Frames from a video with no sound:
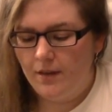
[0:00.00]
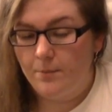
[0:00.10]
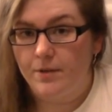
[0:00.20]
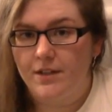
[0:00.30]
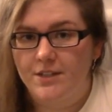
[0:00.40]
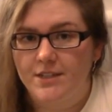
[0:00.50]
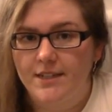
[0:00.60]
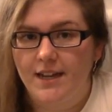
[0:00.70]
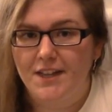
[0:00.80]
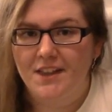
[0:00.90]
But she
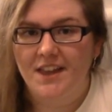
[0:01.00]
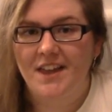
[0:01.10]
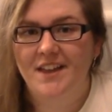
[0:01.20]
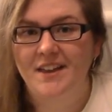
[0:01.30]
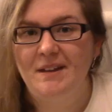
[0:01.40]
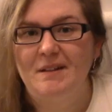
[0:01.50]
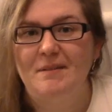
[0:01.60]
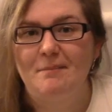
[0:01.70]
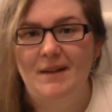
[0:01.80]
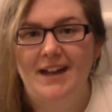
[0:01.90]
got like
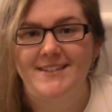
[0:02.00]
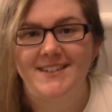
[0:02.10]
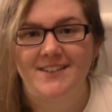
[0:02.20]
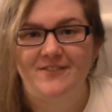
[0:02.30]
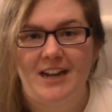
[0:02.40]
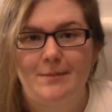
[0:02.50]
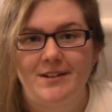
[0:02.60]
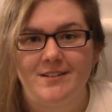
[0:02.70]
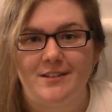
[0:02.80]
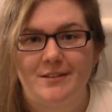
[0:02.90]
matching
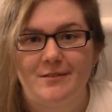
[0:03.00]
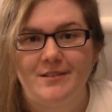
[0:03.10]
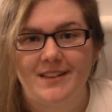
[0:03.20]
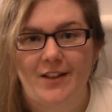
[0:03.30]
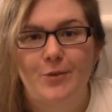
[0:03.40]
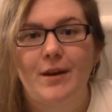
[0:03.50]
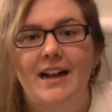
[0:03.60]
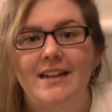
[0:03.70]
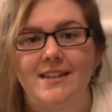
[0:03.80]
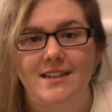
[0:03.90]
fabric too, and that's why
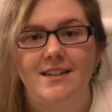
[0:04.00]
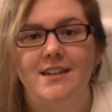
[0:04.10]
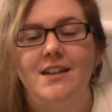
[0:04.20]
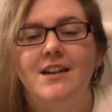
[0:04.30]
I need to